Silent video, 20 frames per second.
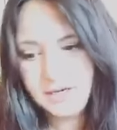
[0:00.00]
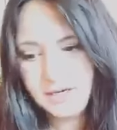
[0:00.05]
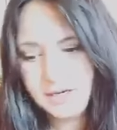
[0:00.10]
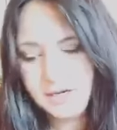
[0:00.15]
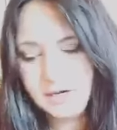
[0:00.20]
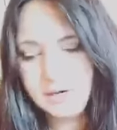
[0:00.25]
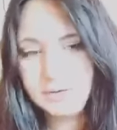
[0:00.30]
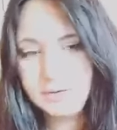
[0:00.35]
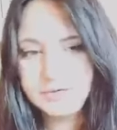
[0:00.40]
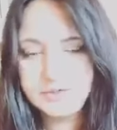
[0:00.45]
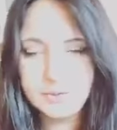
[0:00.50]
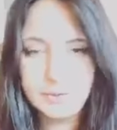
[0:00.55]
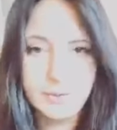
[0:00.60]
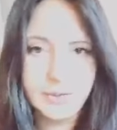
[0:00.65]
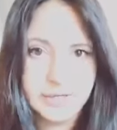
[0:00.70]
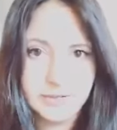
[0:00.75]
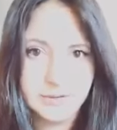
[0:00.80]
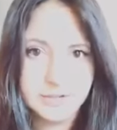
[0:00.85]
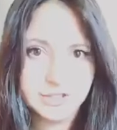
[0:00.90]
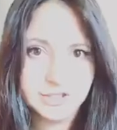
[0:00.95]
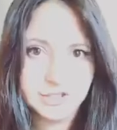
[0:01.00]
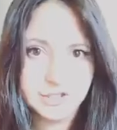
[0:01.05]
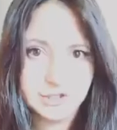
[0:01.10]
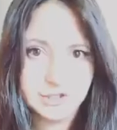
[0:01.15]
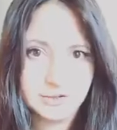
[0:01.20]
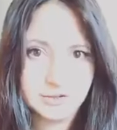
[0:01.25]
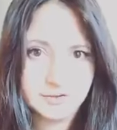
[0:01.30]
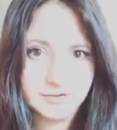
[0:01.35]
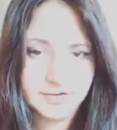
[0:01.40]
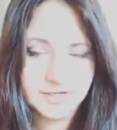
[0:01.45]
whole the world
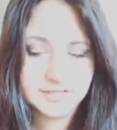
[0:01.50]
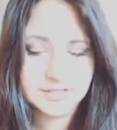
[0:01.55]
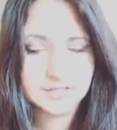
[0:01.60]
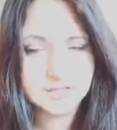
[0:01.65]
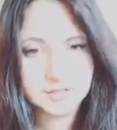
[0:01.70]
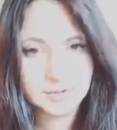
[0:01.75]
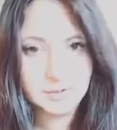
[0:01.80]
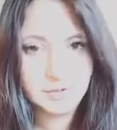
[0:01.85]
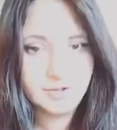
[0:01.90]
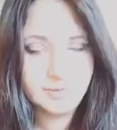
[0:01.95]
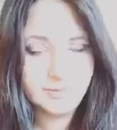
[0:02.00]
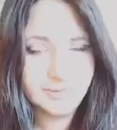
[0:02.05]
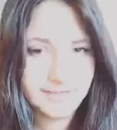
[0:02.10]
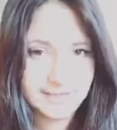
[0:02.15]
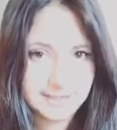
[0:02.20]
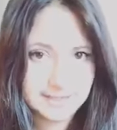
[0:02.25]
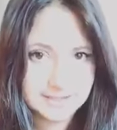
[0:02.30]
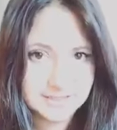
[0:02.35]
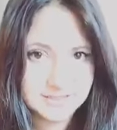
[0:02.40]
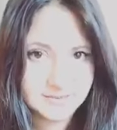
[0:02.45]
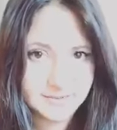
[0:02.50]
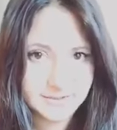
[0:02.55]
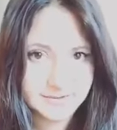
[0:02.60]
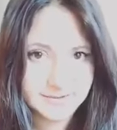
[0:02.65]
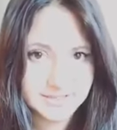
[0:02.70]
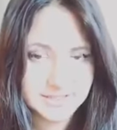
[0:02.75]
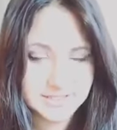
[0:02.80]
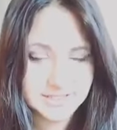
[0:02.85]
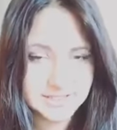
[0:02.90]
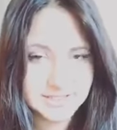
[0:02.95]
juries, there's all a big
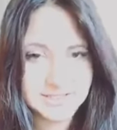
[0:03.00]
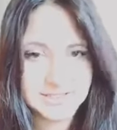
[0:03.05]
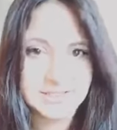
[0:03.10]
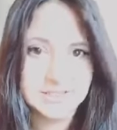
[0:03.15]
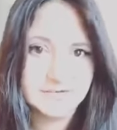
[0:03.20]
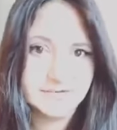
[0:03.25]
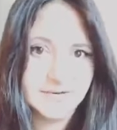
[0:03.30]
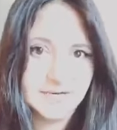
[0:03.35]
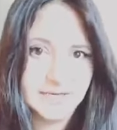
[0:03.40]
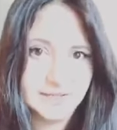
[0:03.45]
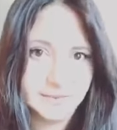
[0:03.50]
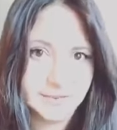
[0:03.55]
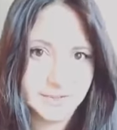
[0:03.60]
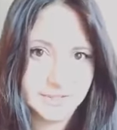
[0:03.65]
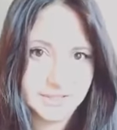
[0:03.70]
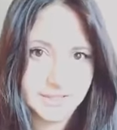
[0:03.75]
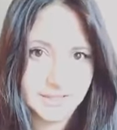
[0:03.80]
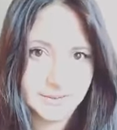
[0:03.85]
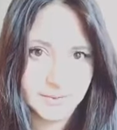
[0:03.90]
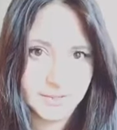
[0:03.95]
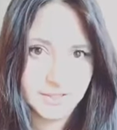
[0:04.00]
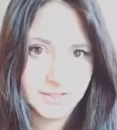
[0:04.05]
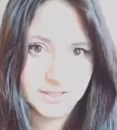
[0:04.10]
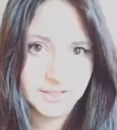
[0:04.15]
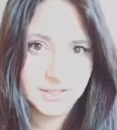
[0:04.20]
conspiracy. This is really what they want.